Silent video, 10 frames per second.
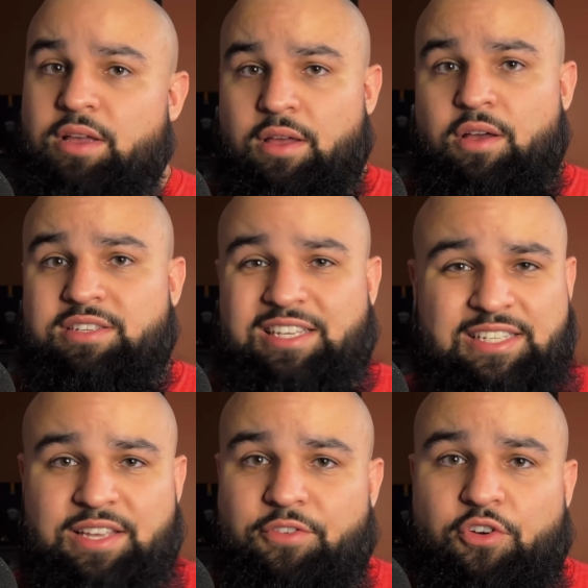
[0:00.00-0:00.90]

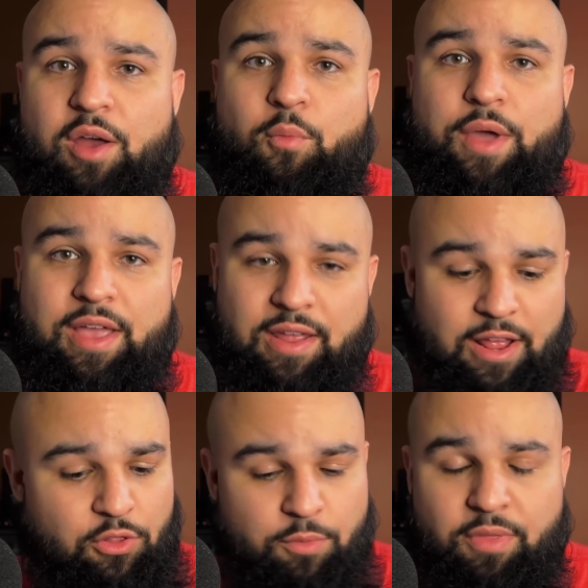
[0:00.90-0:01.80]
67 gram weight, and I
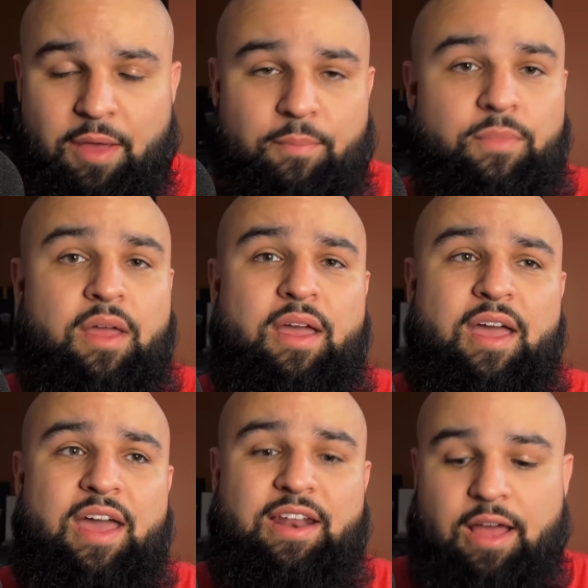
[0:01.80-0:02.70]
lube them.
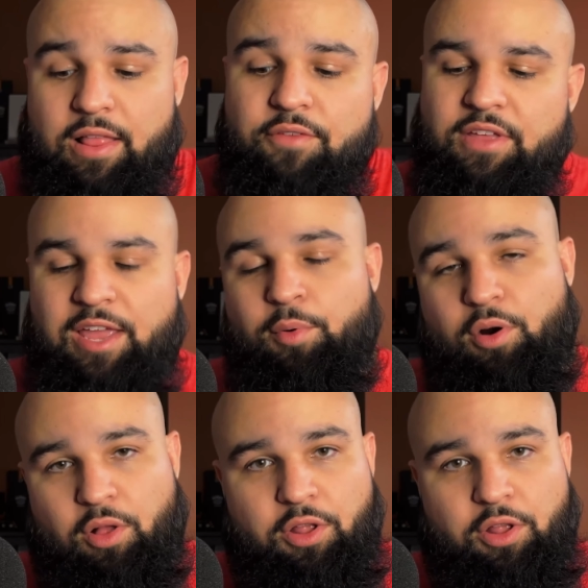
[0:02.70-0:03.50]
And I love the keyboard all in